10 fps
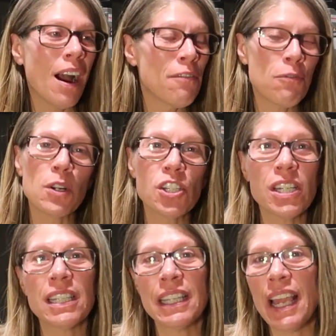
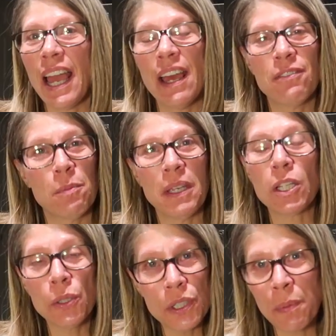Unfortunately, I have to be
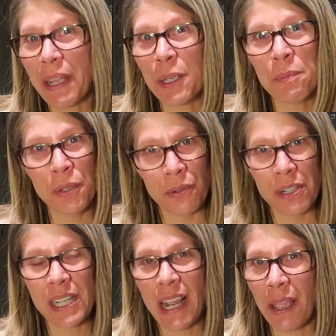glued to my
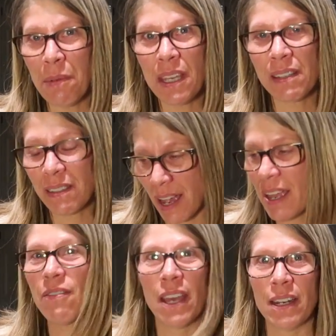computer today because
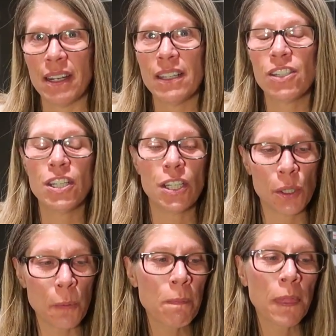I have editing to
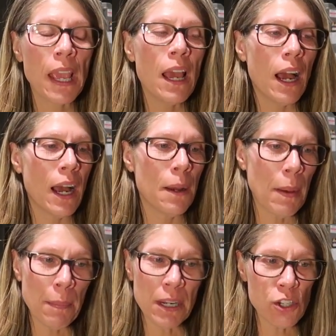do.
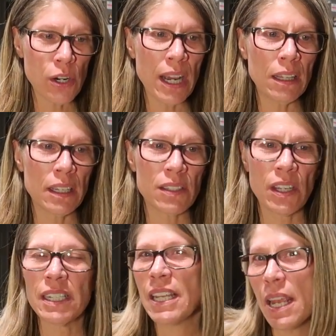Um, I'm not sure how long it's
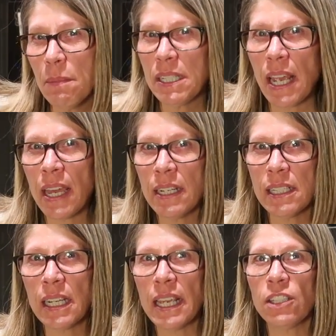gonna take me to
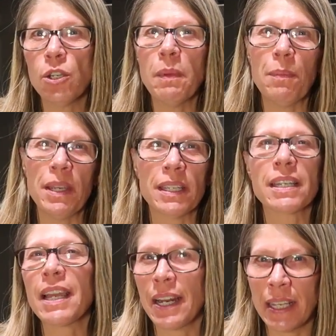edit today, so maybe I
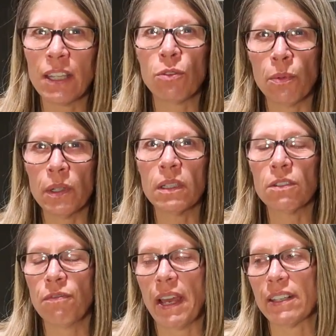can kind of get through it a
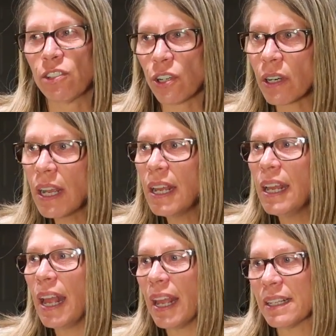little faster
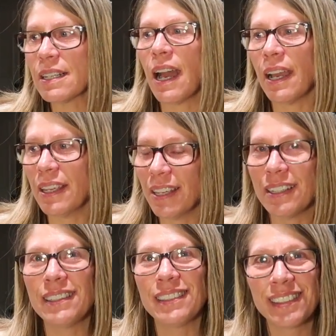and I
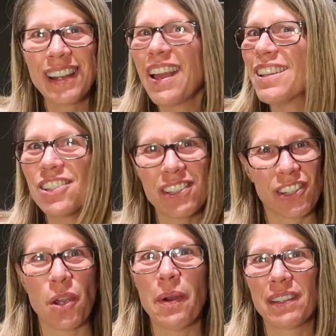can
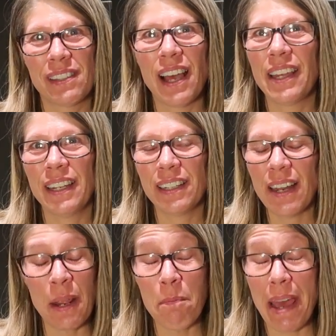just go outside
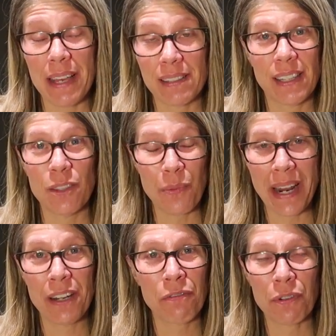and, and bask in the
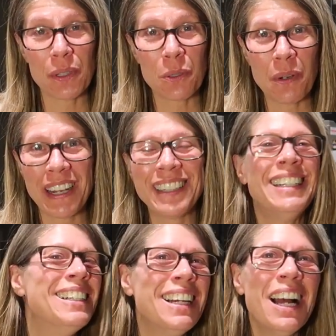rain for a little while.